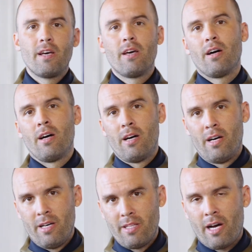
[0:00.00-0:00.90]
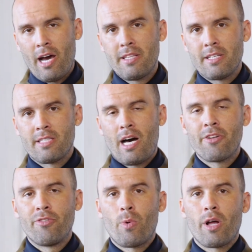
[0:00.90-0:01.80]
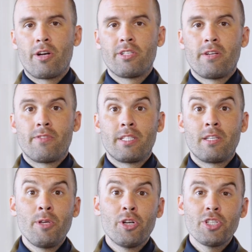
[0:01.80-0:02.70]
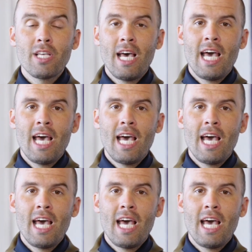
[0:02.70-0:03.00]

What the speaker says: the height is under 170 centimeters